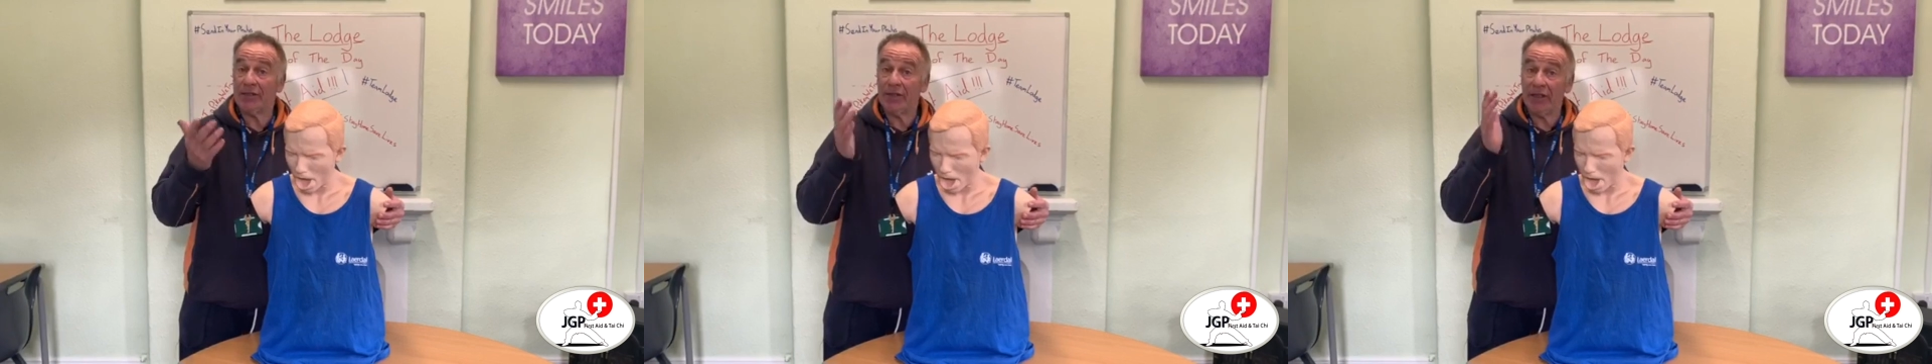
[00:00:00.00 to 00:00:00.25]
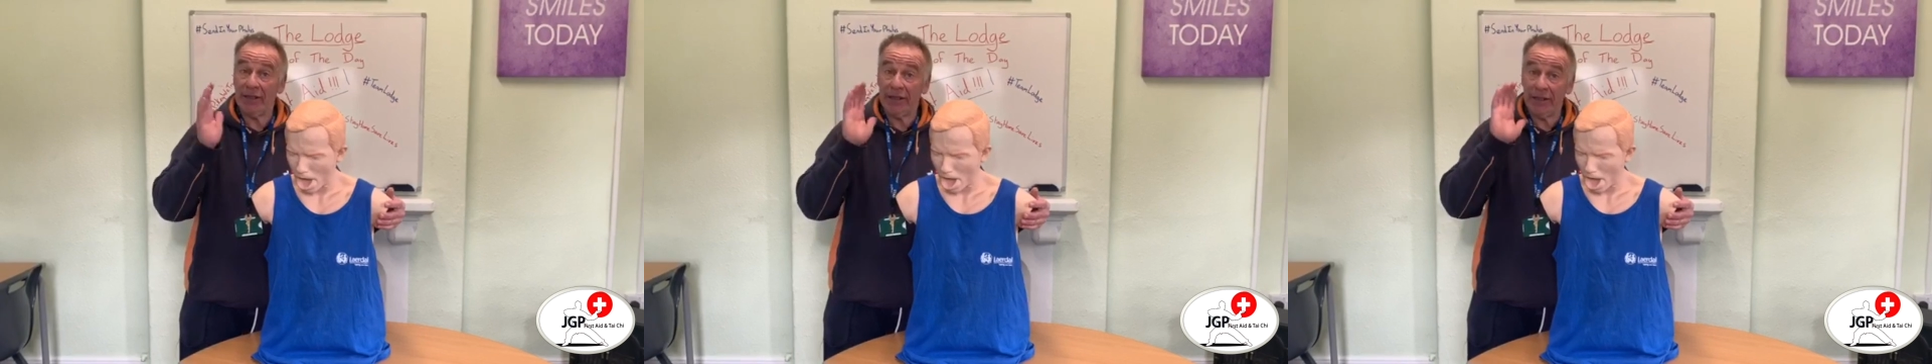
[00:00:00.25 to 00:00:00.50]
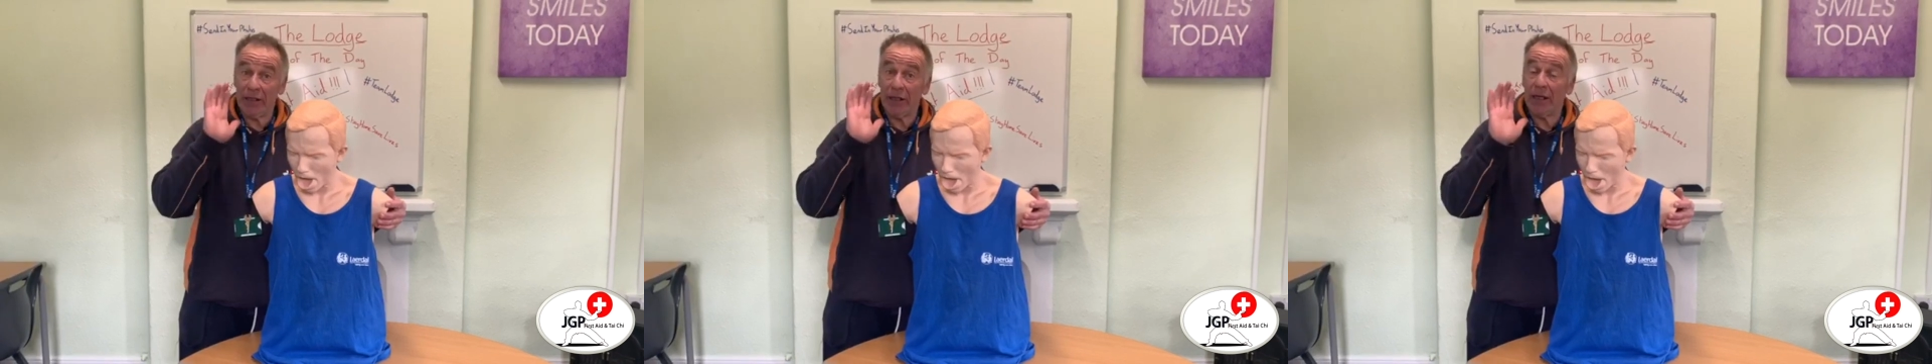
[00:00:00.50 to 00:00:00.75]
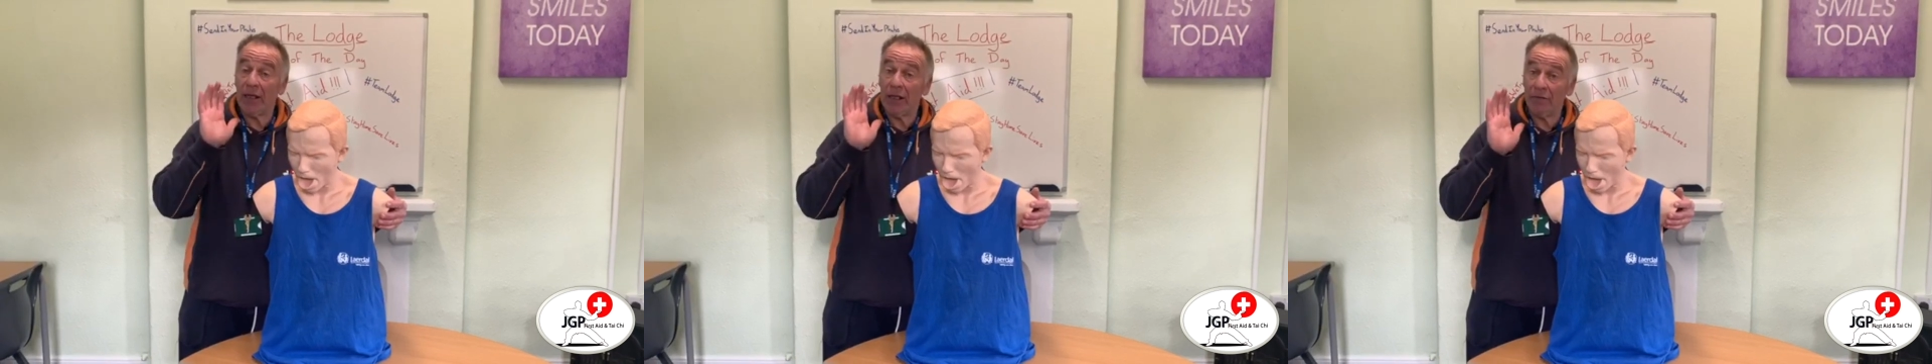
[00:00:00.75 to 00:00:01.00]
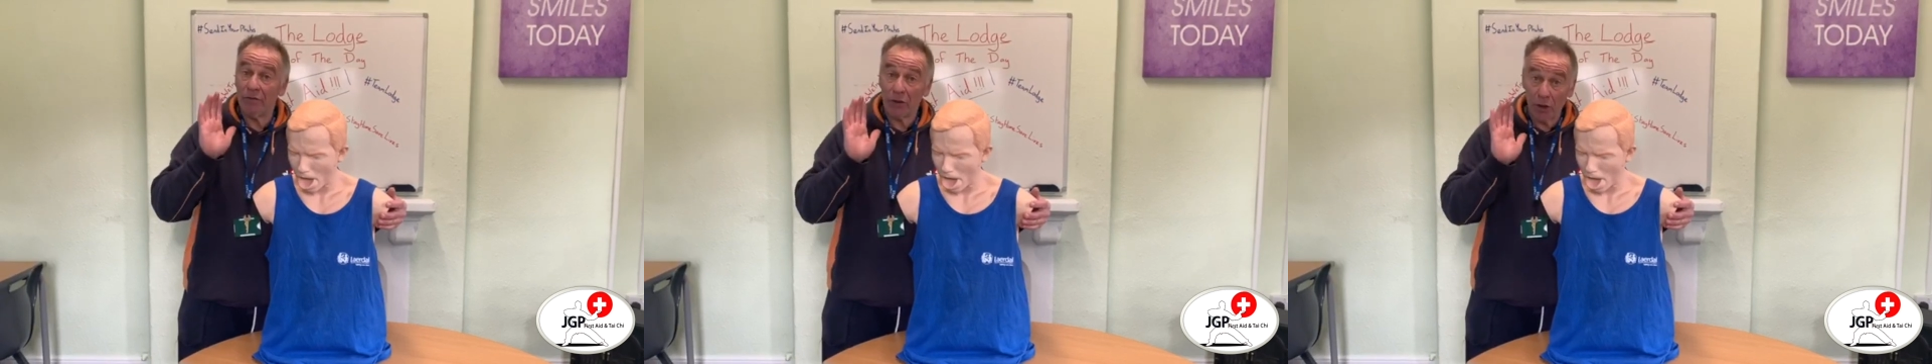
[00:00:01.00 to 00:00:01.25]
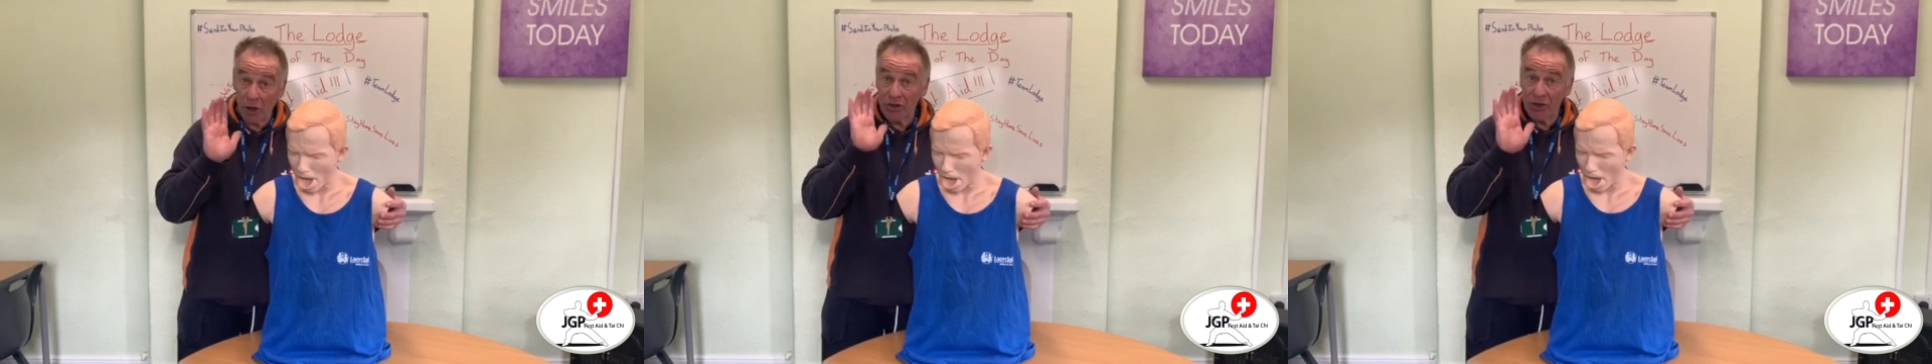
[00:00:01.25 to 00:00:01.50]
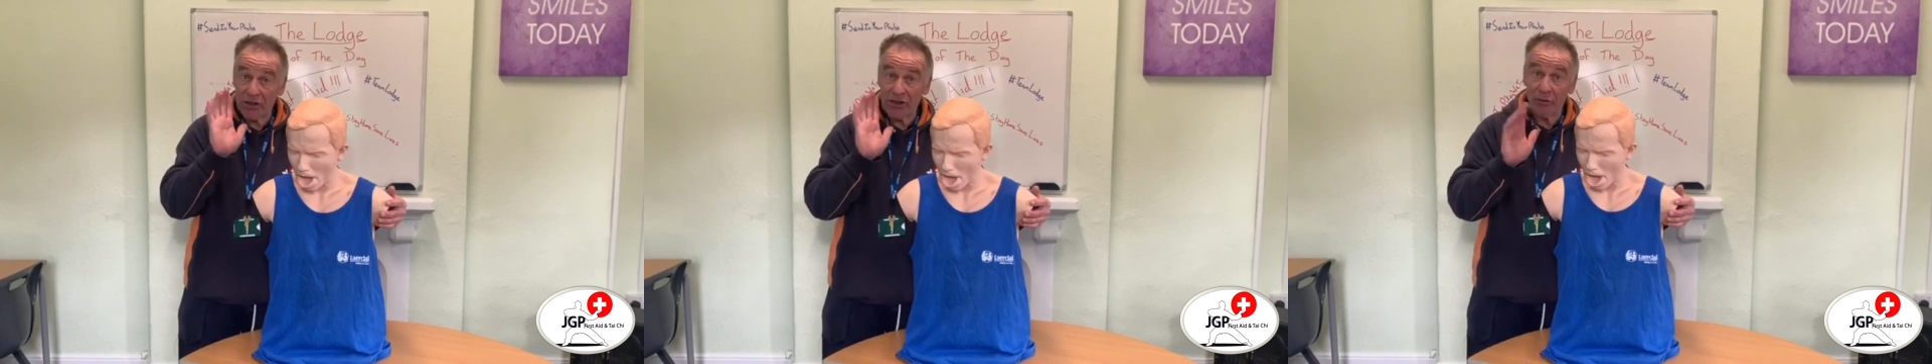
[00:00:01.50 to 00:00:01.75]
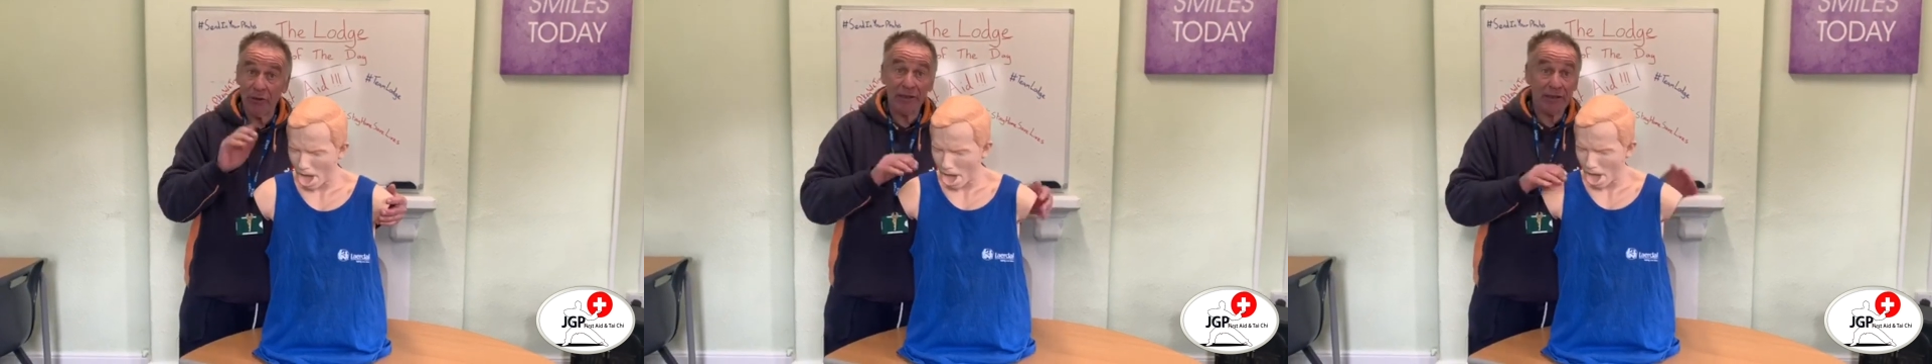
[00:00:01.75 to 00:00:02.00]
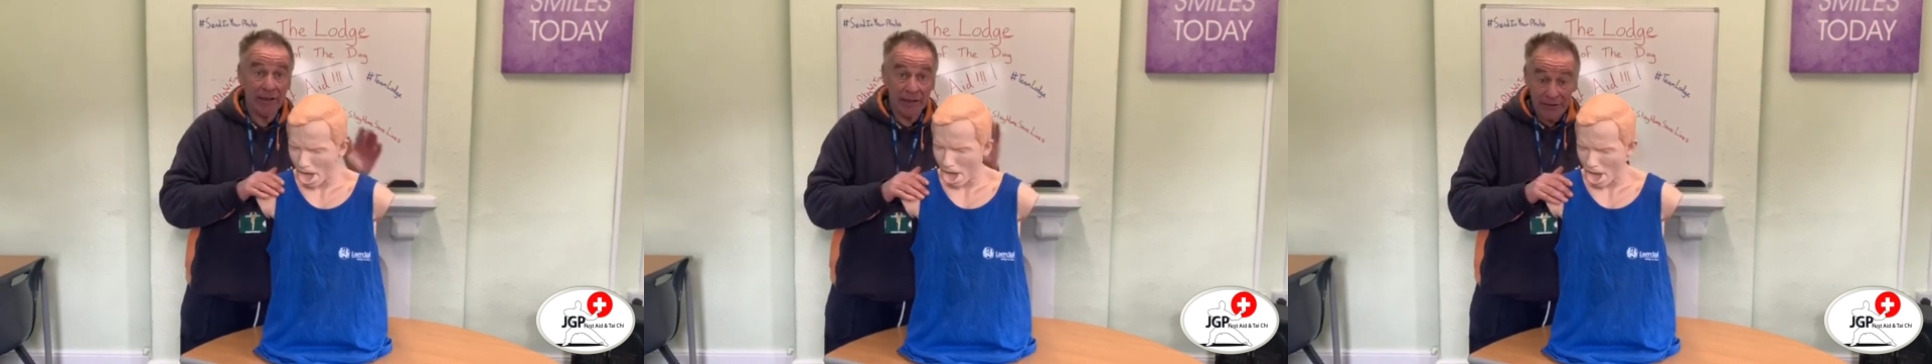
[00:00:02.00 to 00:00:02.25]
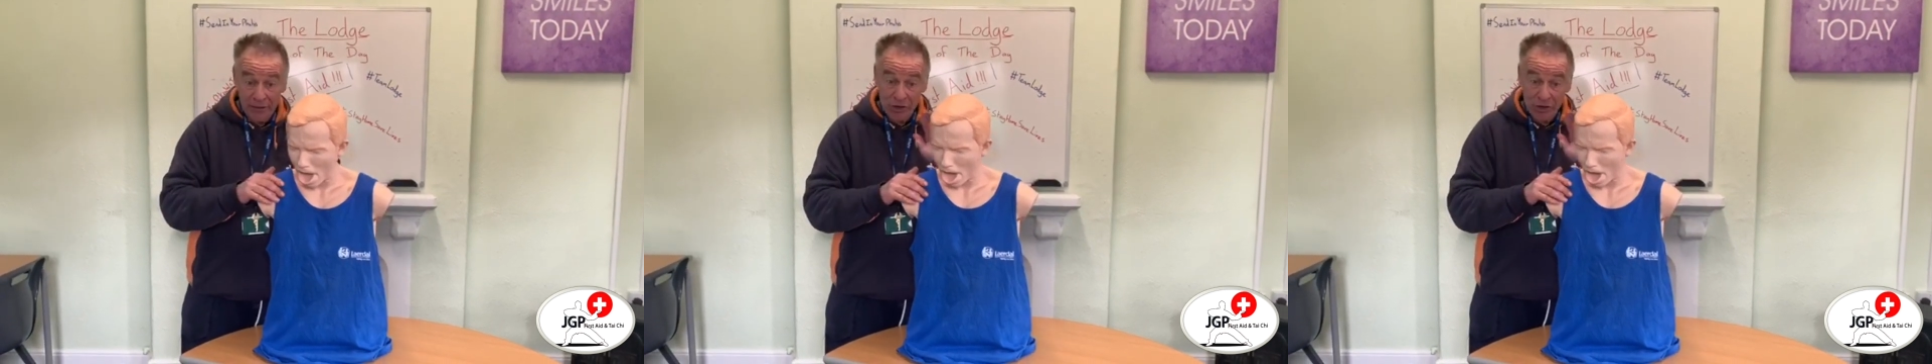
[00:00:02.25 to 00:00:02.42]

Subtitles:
the velocity, really,